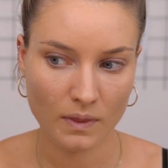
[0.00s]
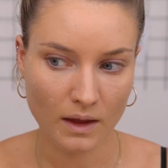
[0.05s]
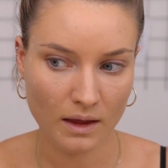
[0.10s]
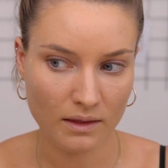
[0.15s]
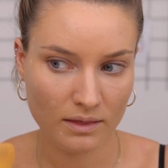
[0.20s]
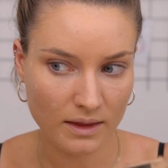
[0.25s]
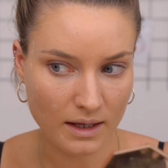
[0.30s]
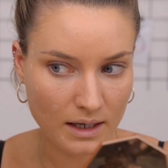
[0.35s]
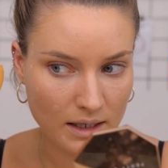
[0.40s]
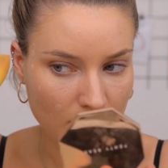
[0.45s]

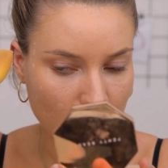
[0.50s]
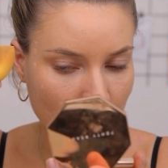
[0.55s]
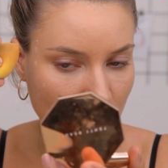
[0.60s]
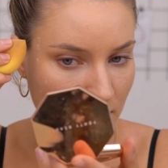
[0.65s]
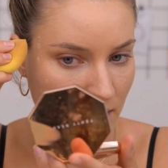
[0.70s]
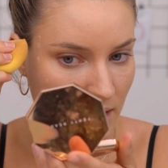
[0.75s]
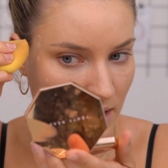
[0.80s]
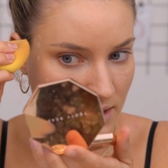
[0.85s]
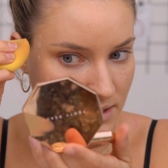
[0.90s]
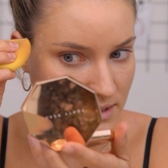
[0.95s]
And then I'm
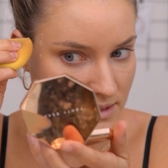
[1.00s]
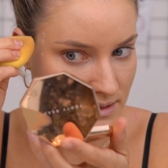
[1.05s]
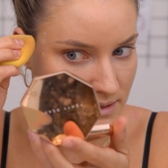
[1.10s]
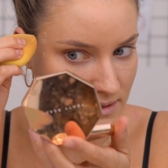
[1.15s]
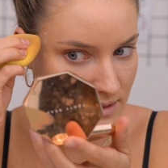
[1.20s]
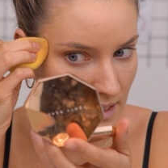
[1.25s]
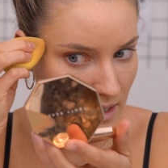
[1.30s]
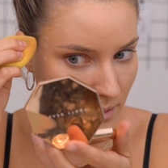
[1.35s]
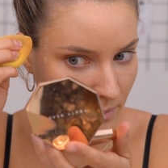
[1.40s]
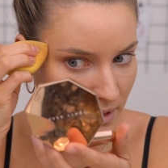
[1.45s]
gonna
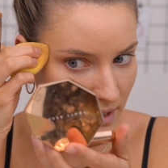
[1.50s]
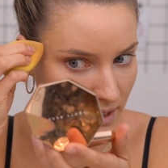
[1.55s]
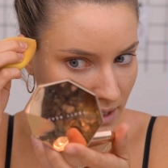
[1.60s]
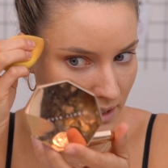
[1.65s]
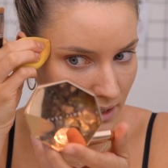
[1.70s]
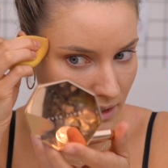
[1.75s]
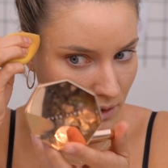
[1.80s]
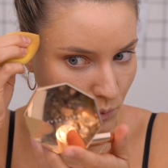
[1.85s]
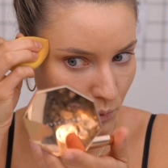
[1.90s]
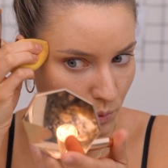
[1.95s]
dab it
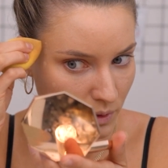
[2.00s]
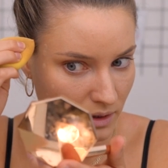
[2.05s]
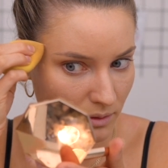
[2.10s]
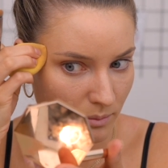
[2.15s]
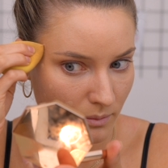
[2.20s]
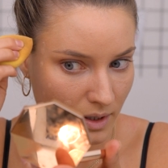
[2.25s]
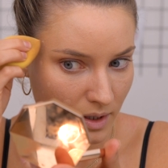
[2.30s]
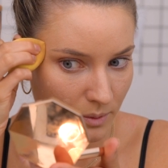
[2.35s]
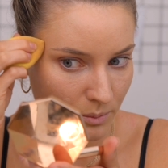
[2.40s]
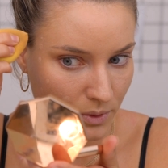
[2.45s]
in
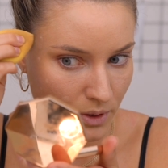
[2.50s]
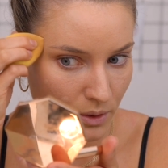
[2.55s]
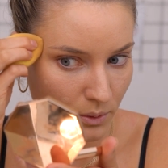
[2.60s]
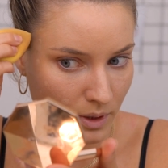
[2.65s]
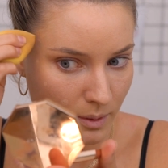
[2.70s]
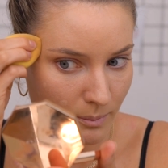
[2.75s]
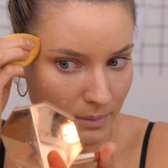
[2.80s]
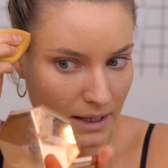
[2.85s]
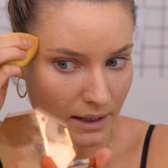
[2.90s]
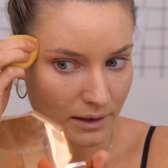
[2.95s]
with my
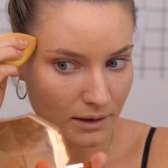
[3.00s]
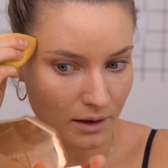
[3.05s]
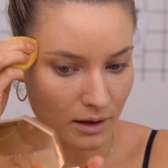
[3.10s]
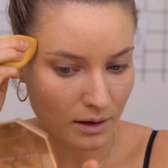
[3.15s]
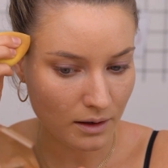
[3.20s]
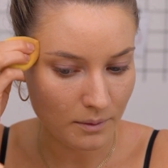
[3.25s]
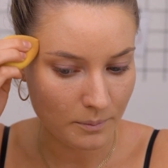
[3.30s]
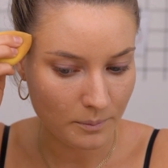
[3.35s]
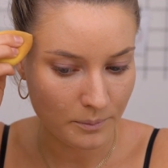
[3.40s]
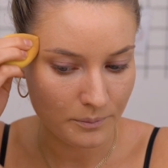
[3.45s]
beauty
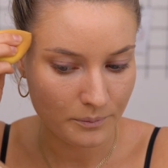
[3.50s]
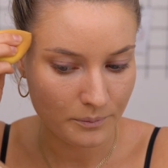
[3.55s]
blender.